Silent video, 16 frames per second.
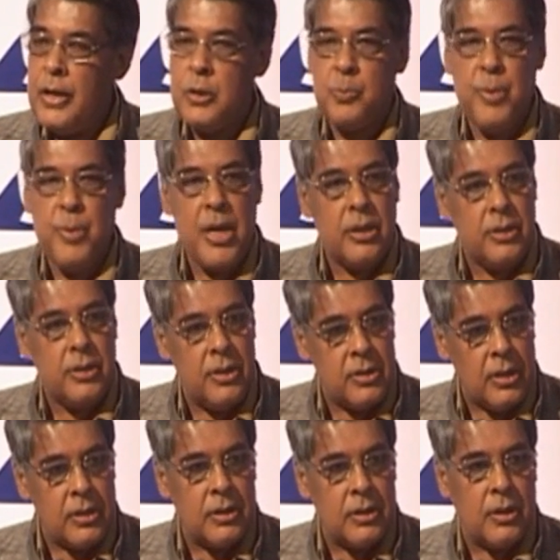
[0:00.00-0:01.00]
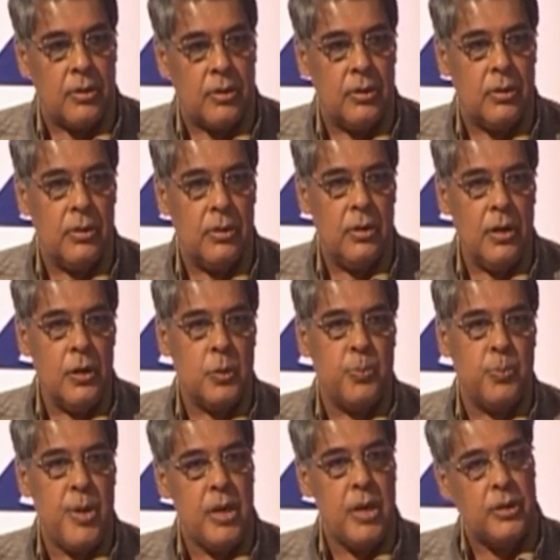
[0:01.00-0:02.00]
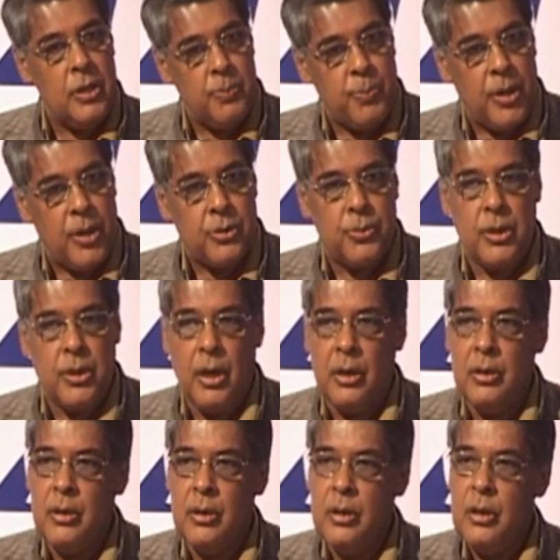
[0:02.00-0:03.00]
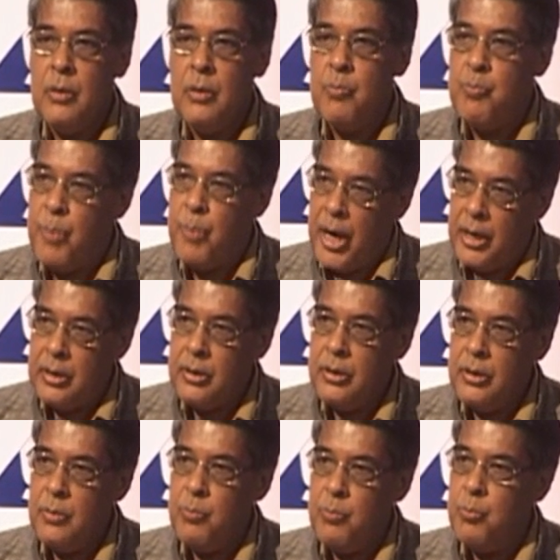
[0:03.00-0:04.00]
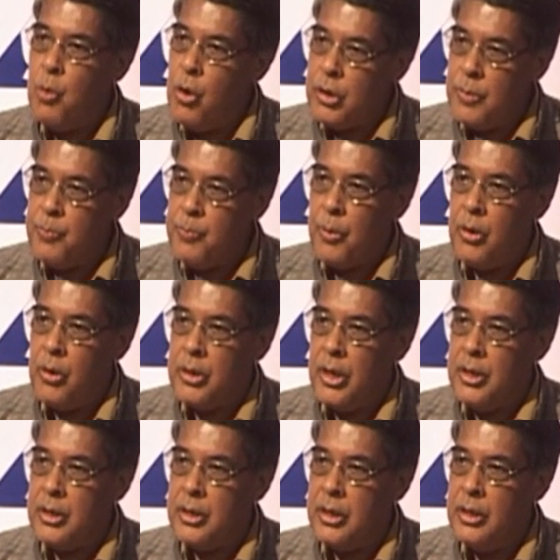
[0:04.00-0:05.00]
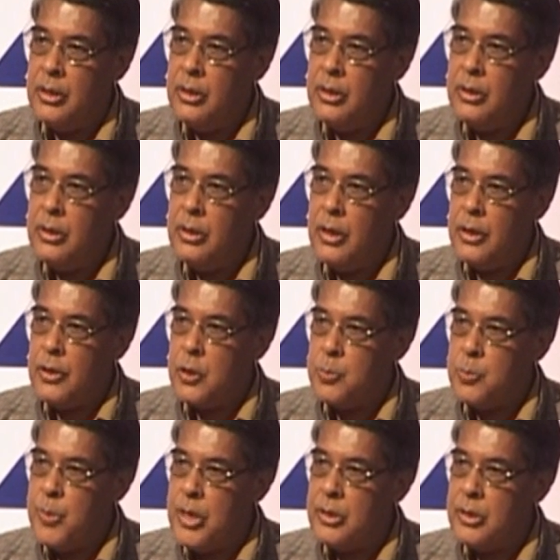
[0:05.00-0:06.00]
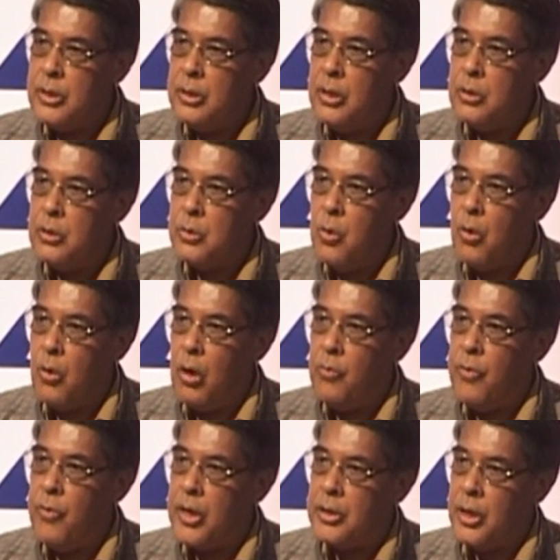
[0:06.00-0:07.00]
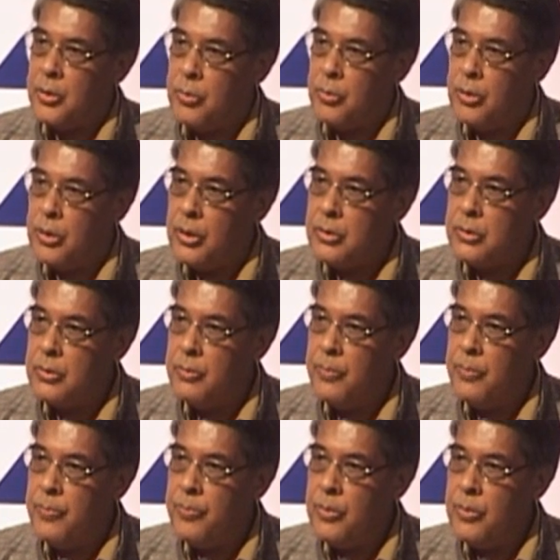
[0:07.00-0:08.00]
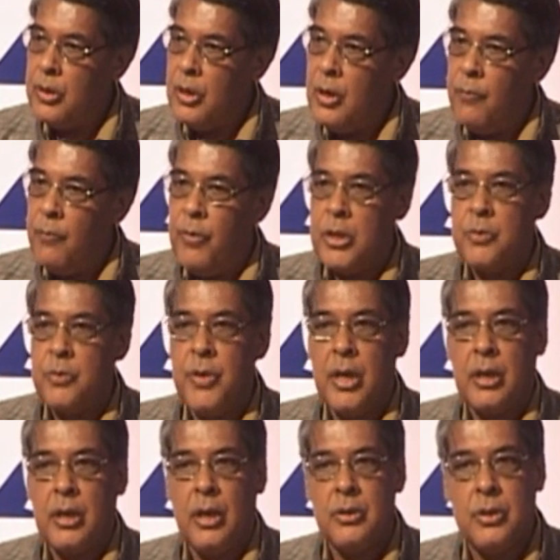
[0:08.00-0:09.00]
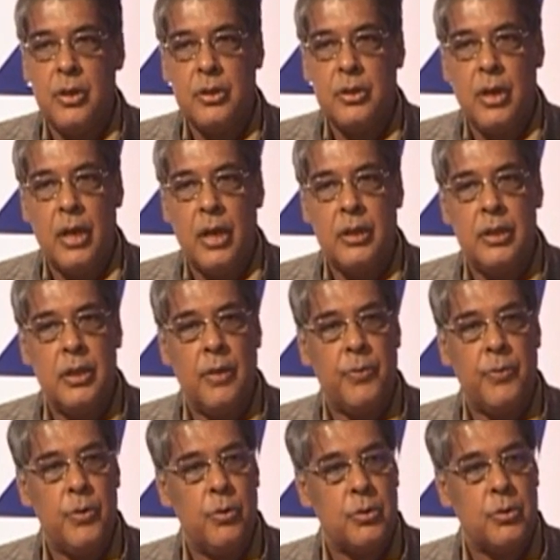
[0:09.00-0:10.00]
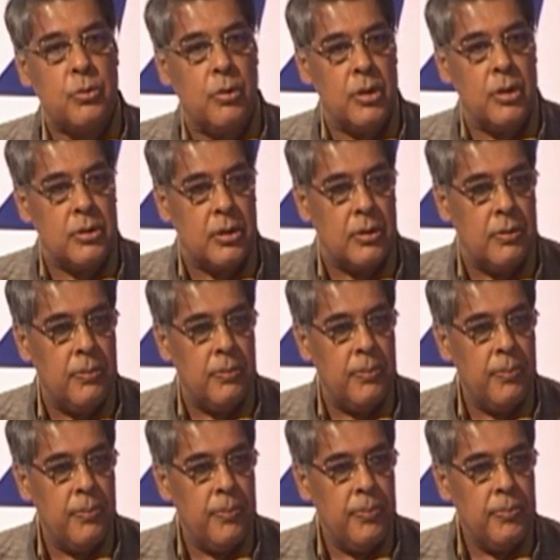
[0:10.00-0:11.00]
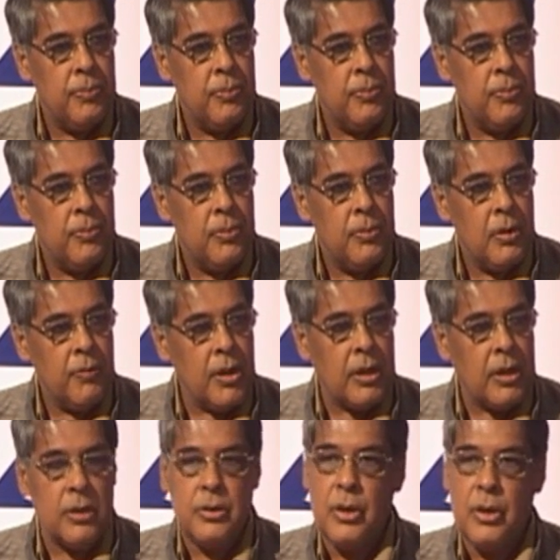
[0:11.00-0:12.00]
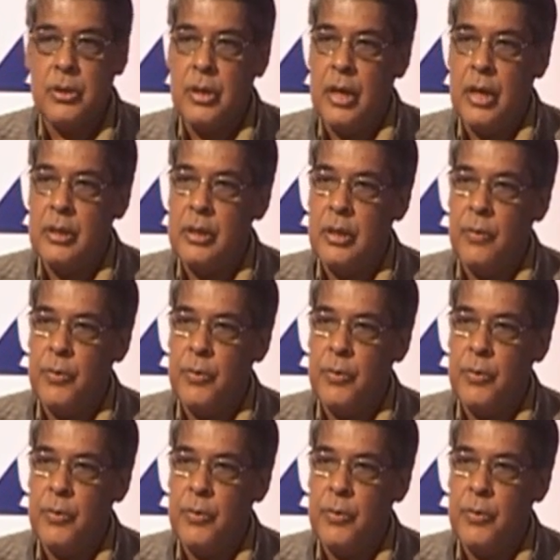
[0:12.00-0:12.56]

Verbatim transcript: speaks in Sanskrit, speaks in Persian, but more importantly, it speaks in the so-called vernaculars, which we consistently refuse to listen. We consistently